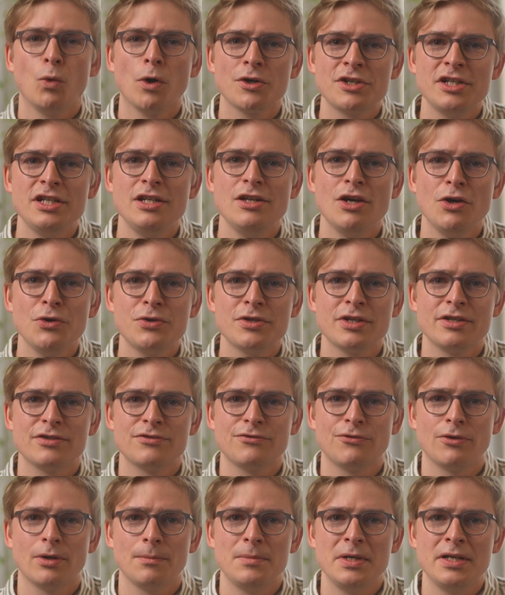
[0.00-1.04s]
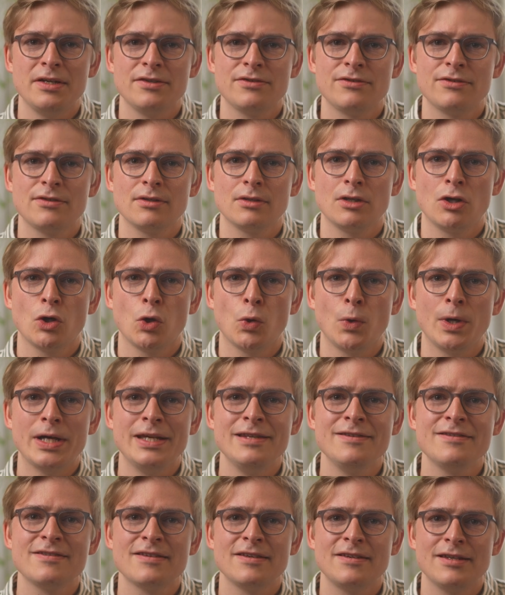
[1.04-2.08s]
What he noticed from his
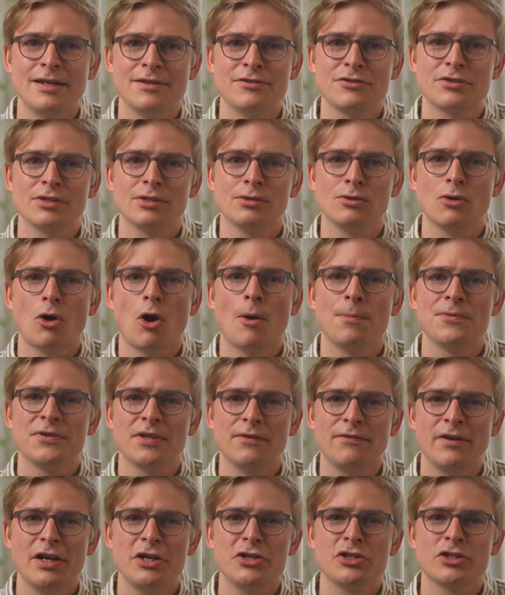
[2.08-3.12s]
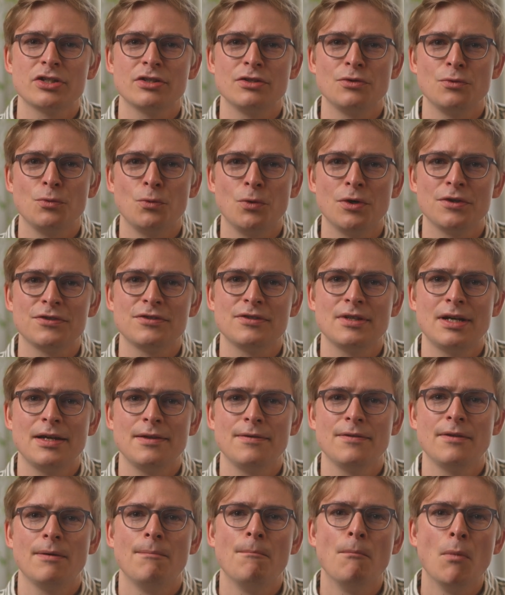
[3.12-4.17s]
coincidental observation was
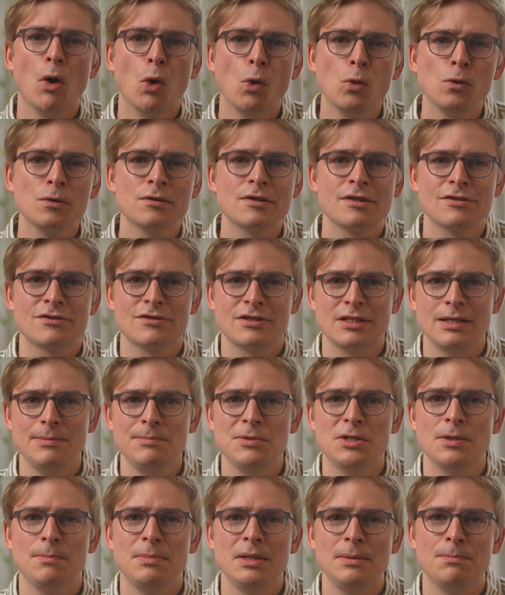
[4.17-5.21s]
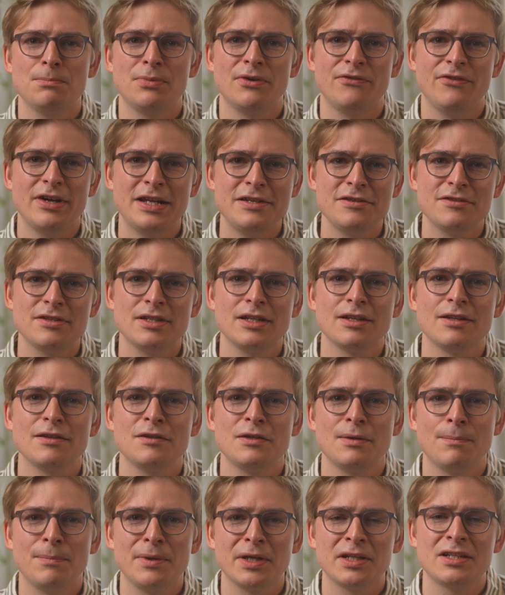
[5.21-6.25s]
that the mold seemed to be preventing
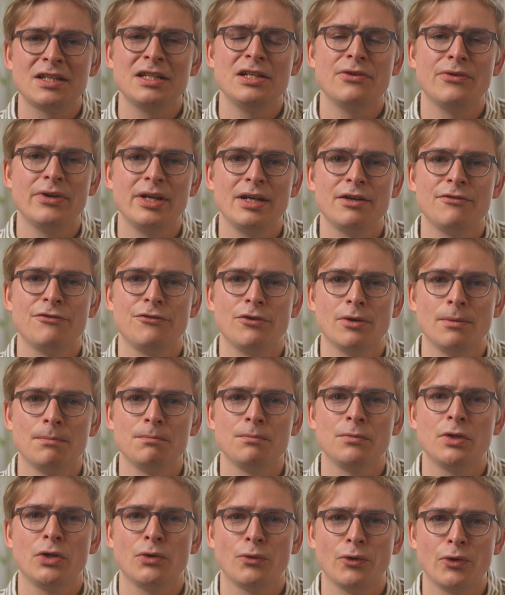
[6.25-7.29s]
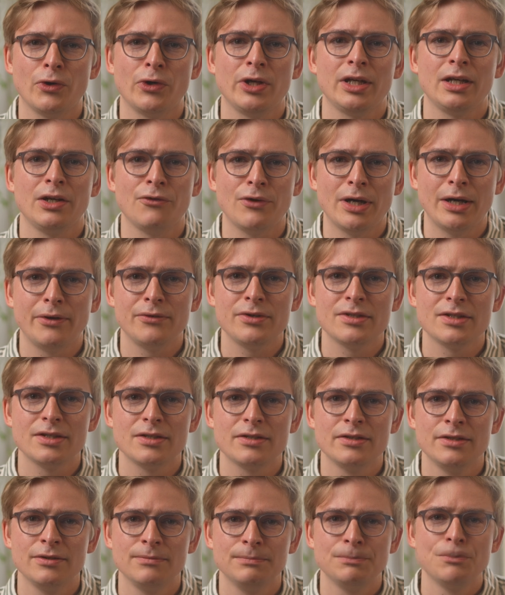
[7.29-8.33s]
the bacteria from growing around
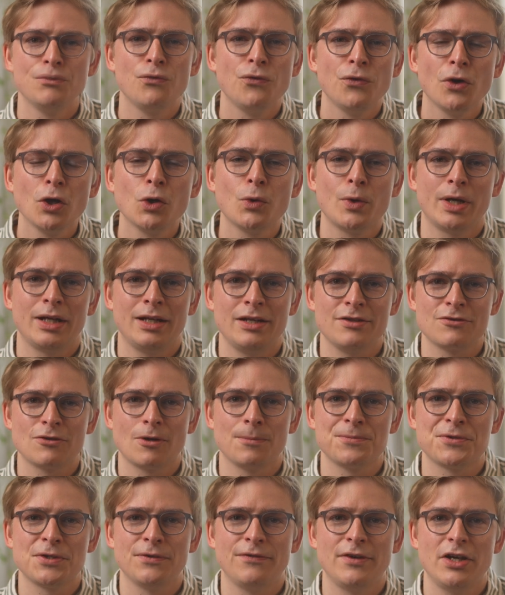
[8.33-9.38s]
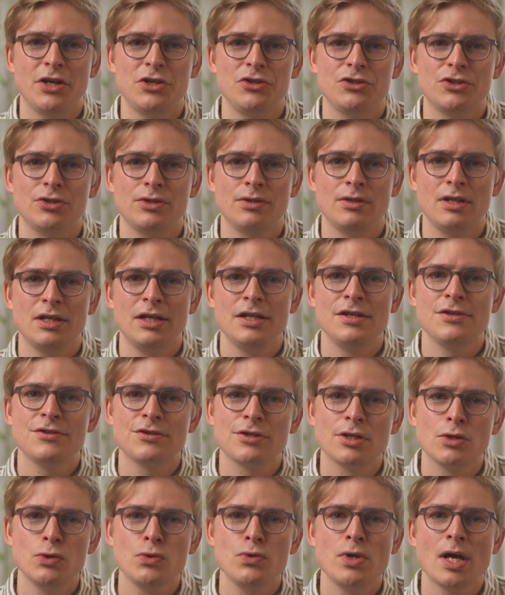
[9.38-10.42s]
it. Following his observation, he
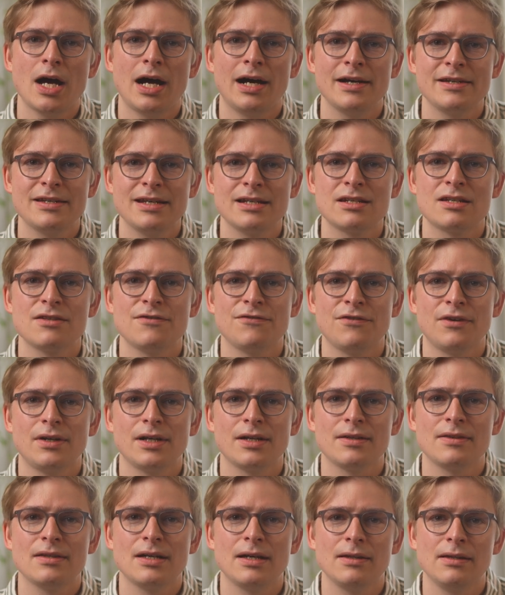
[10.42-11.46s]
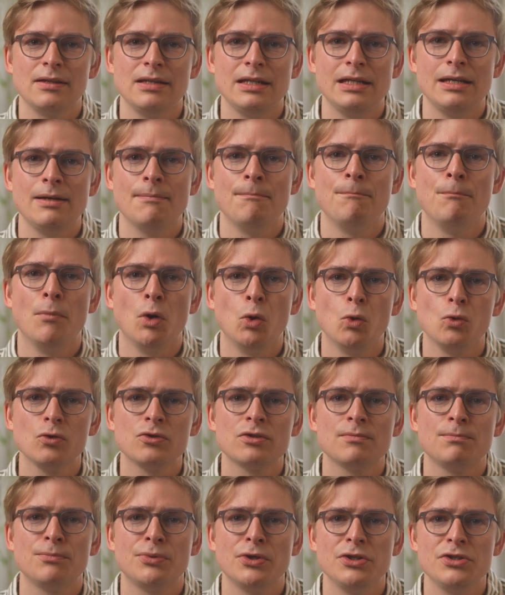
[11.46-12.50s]
soon identified that the
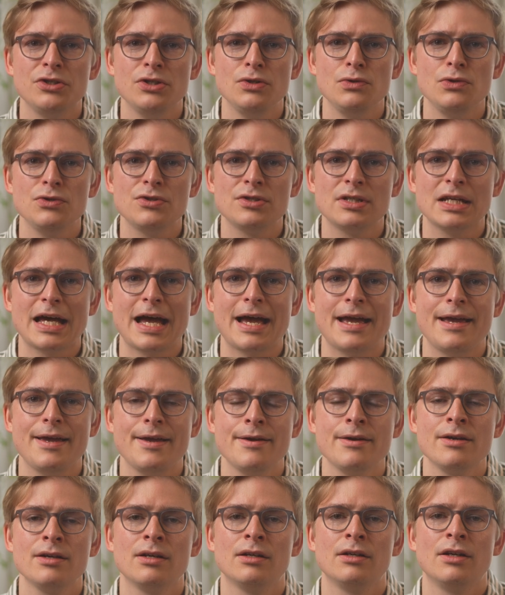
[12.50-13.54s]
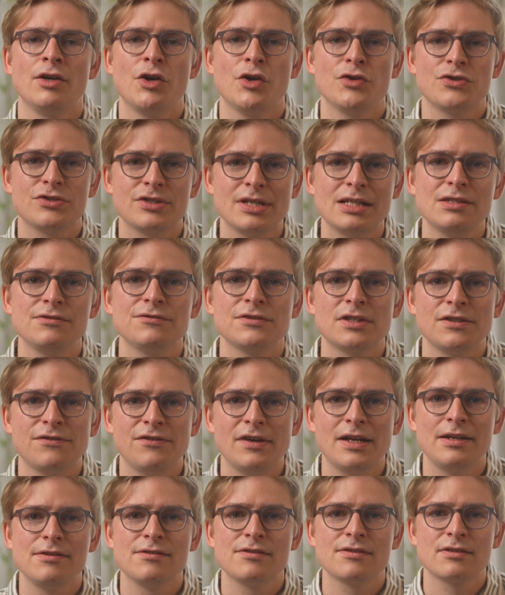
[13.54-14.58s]
mold produced a
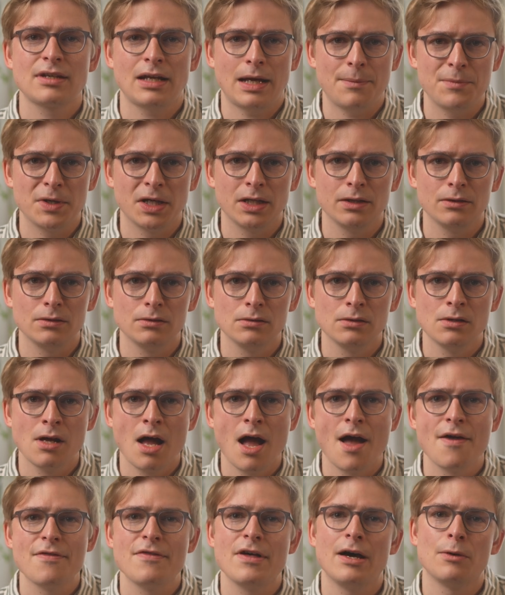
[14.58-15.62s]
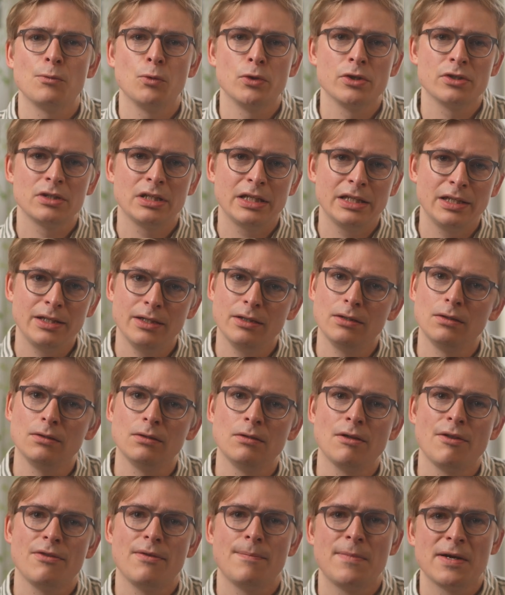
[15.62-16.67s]
self-defense chemical that would kill
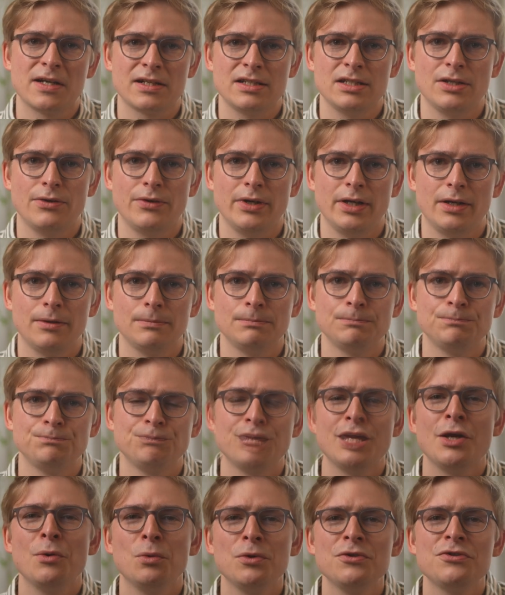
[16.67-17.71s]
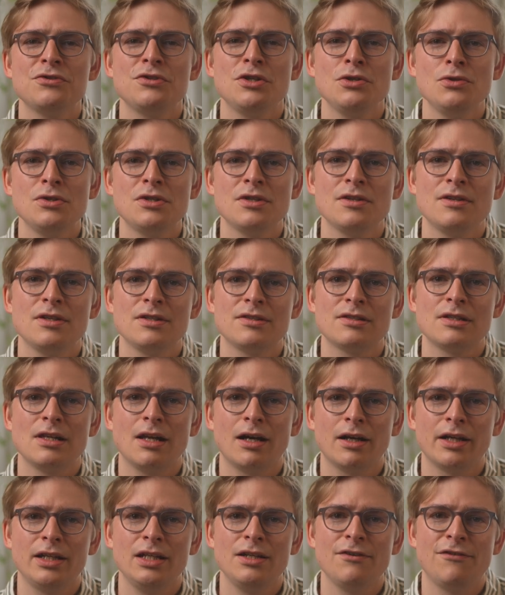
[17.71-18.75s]
the bacteria. It was due to this
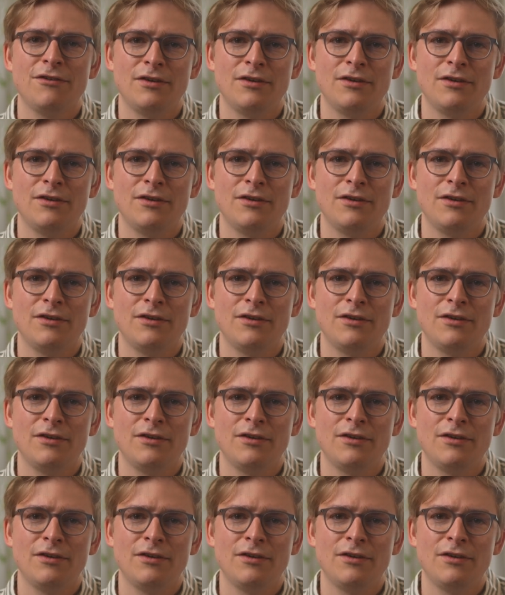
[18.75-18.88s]
lucky